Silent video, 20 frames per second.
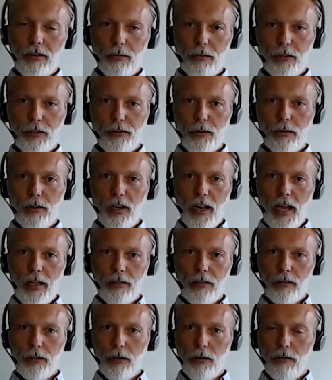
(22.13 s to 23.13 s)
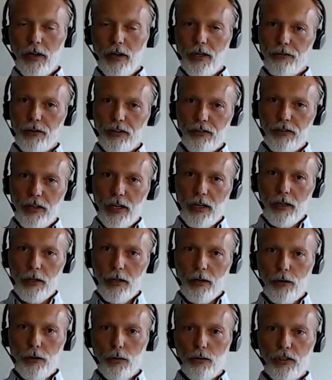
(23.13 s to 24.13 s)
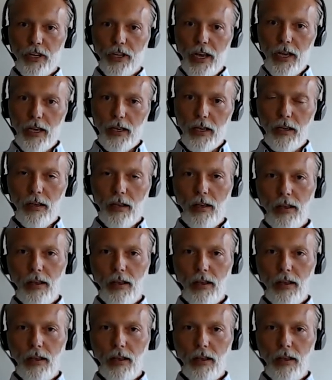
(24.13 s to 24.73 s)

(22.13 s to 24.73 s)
we're so glad that you're interested in new tech.